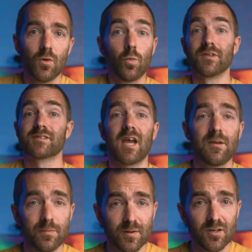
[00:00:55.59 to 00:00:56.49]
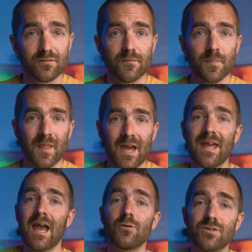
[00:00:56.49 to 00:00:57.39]
what it's capable of, and
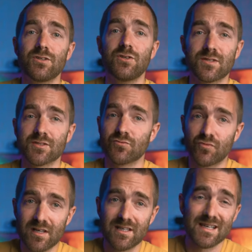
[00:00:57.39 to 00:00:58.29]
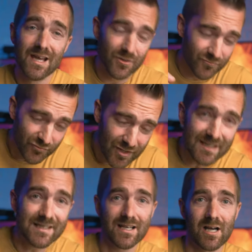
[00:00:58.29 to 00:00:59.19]
how you can use it to really,
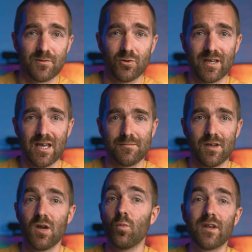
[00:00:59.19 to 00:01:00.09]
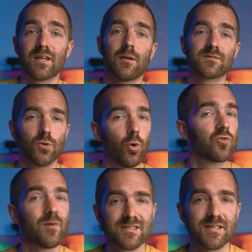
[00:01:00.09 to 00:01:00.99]
really up your game when it comes to
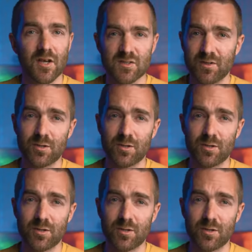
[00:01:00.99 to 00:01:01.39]
automating customer